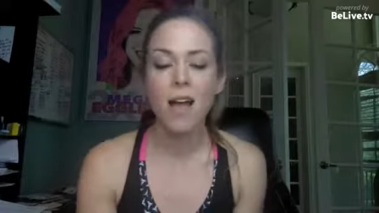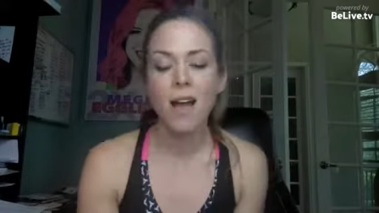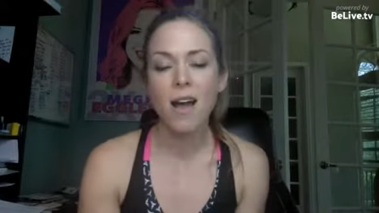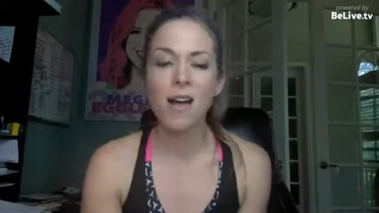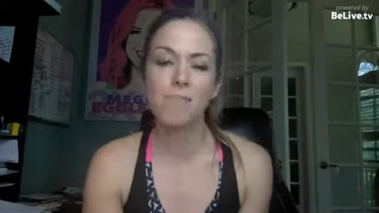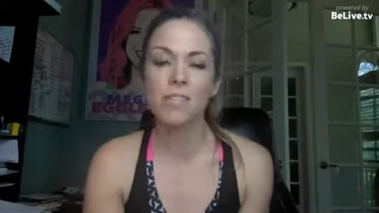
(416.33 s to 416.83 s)

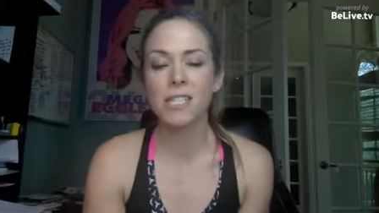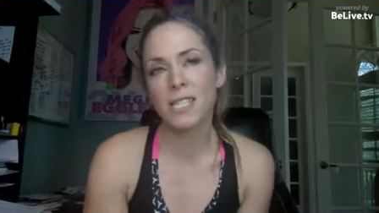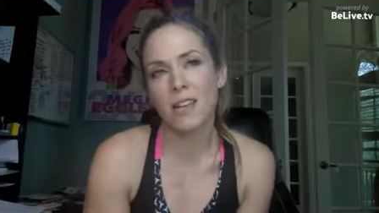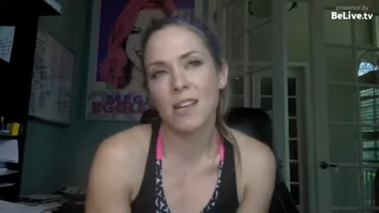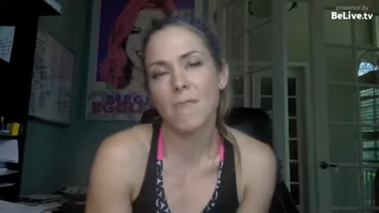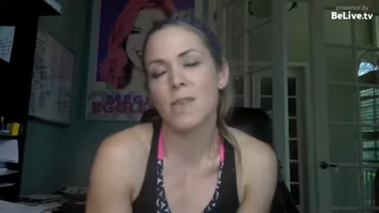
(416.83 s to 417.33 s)
I'm
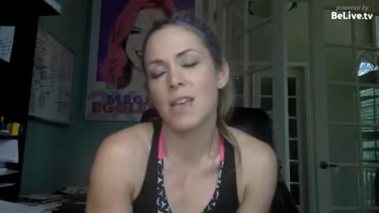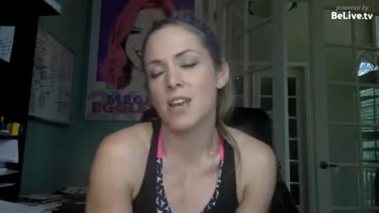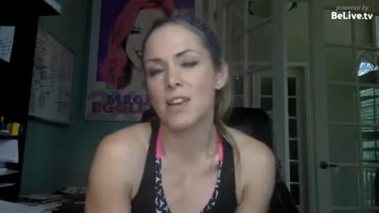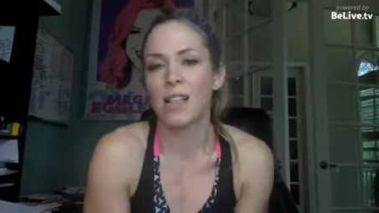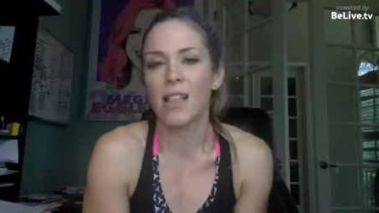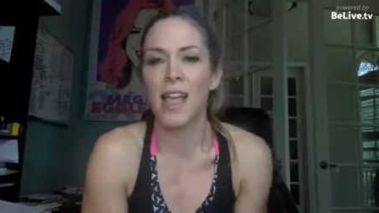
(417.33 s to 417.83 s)
just going to be
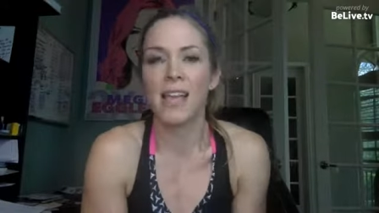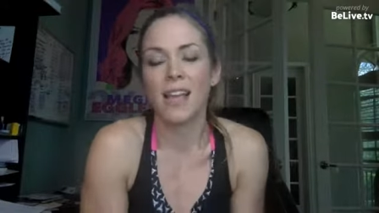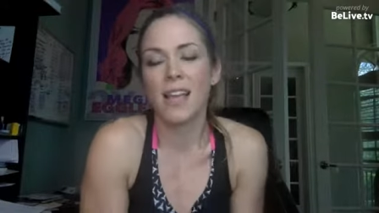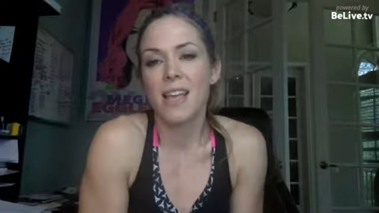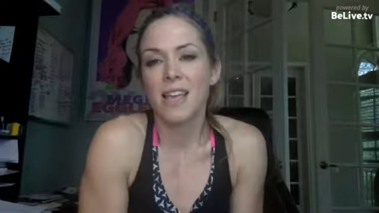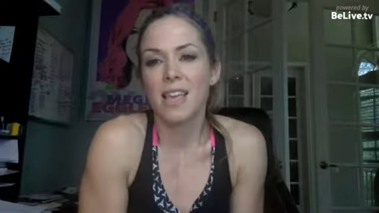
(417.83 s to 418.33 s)
here to like,
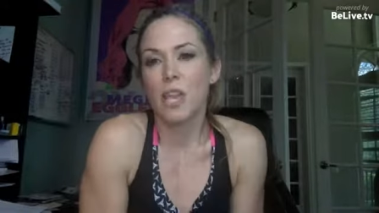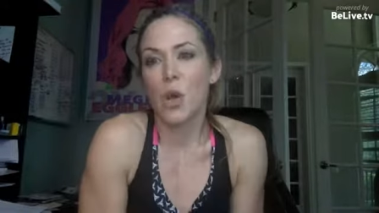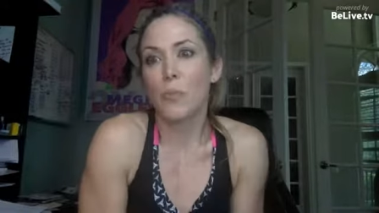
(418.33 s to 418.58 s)
you know,